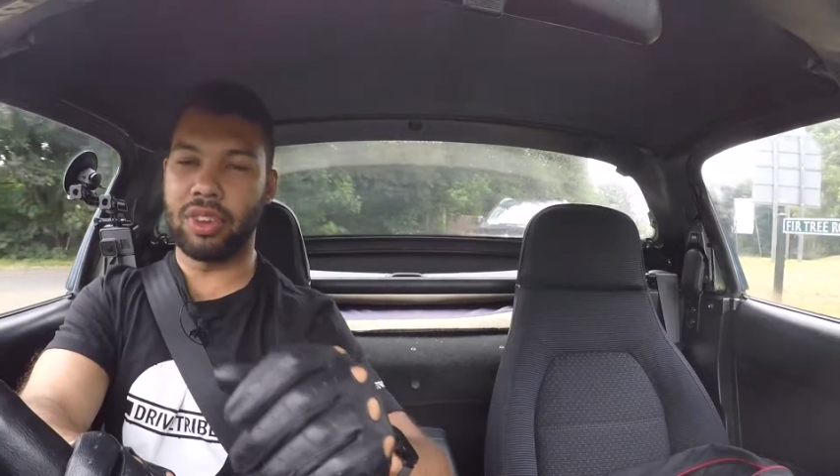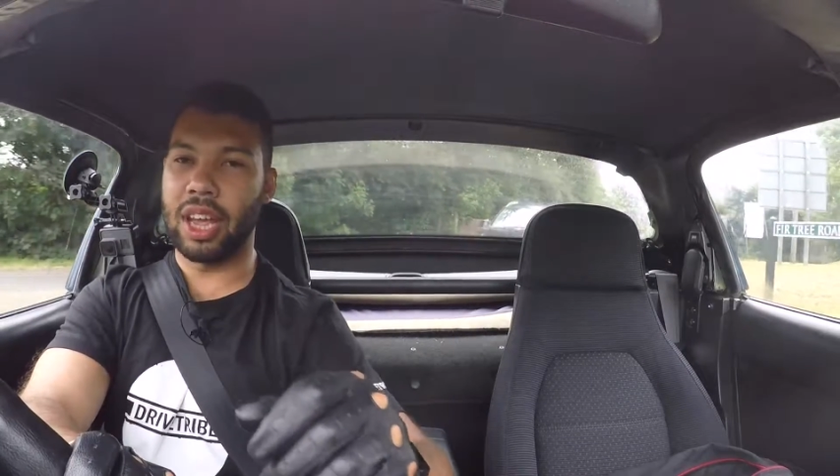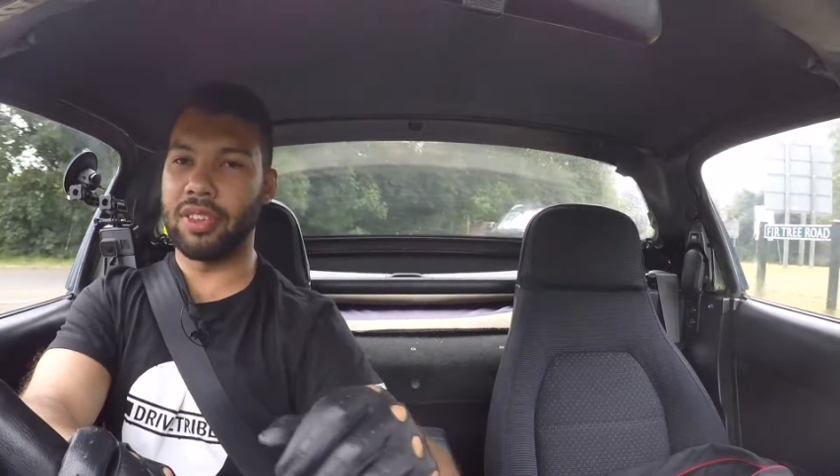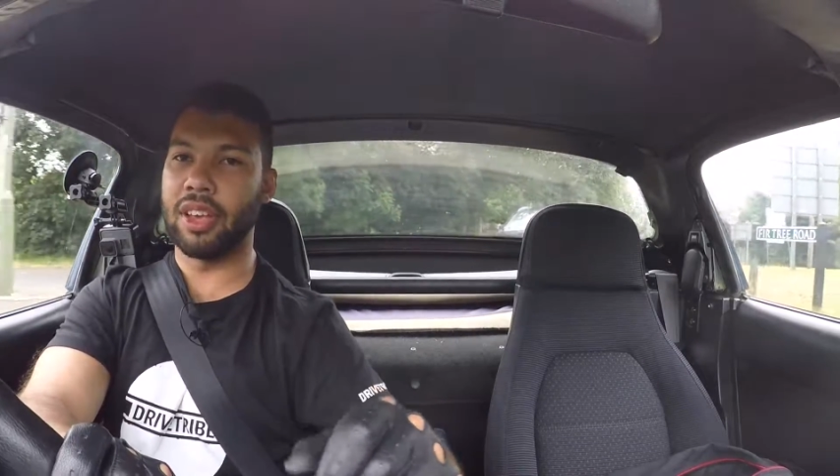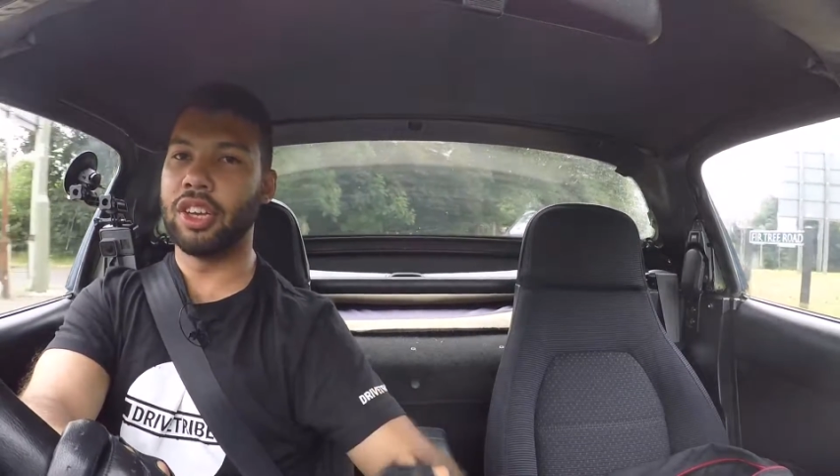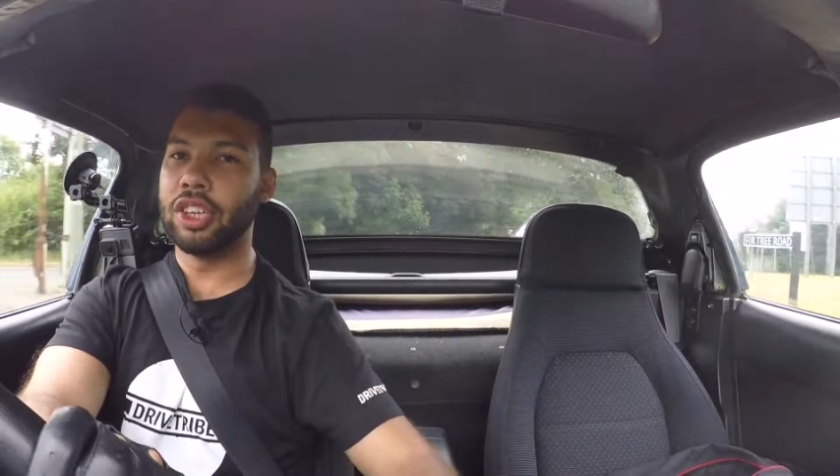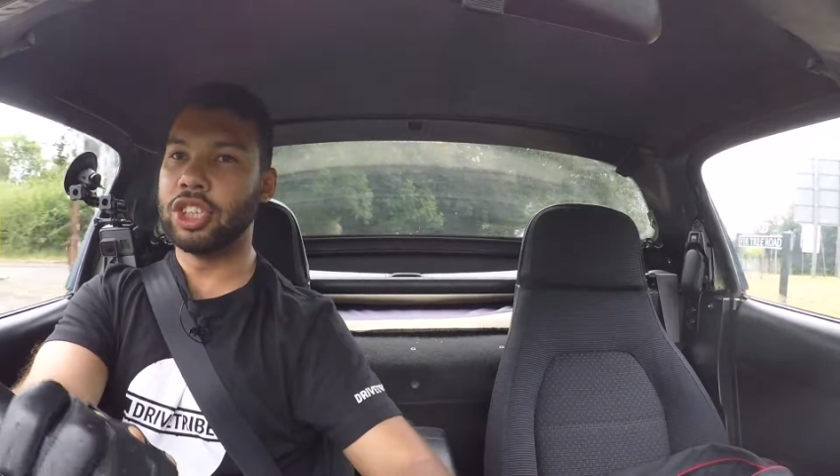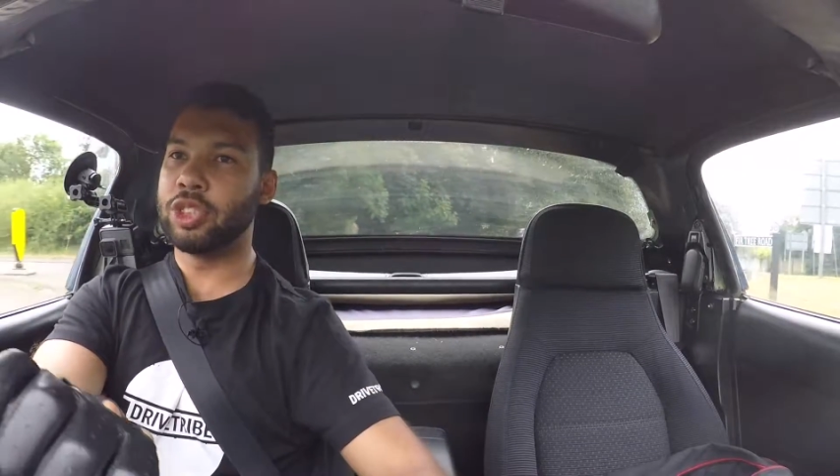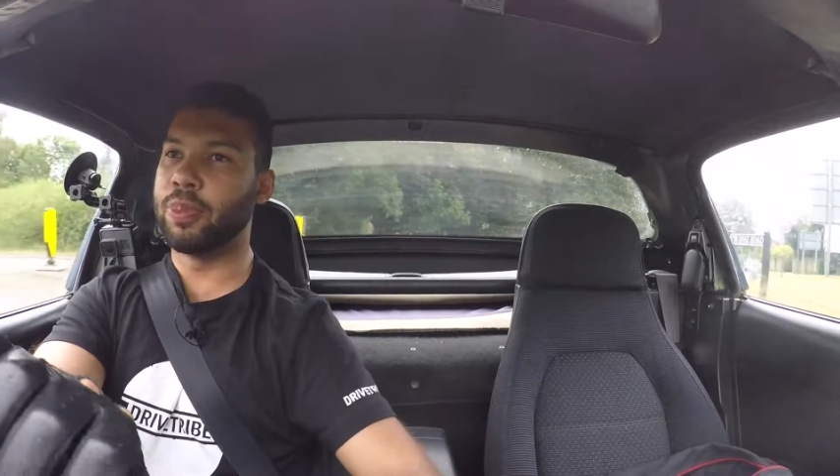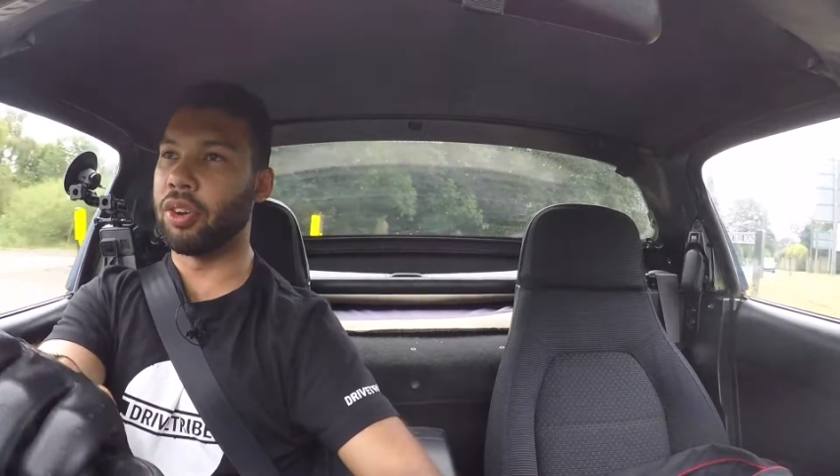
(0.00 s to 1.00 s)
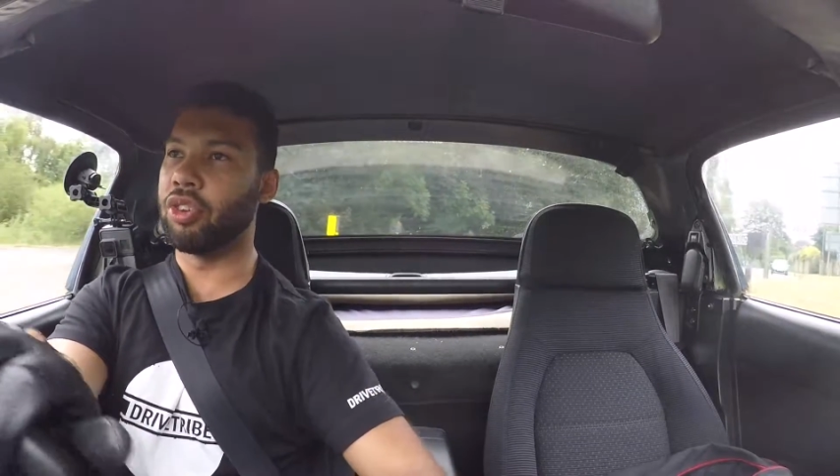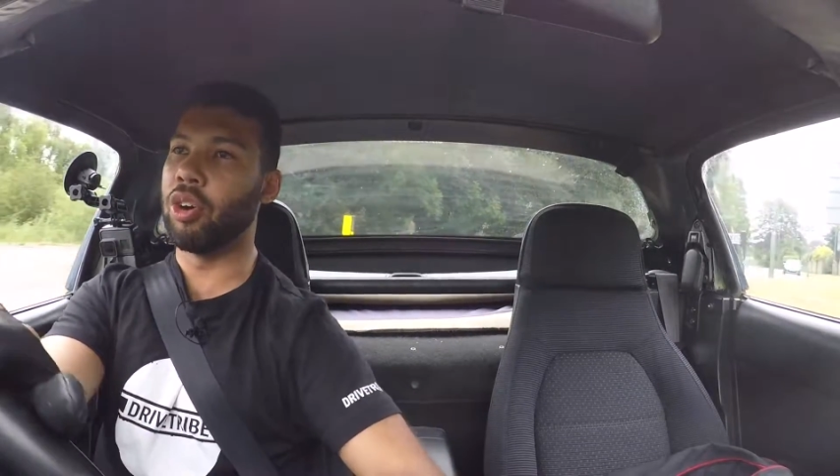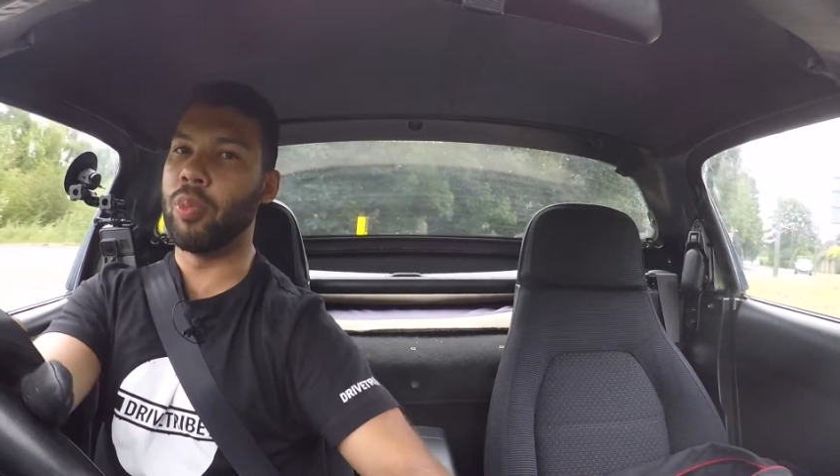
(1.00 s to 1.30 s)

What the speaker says: to get it spot on.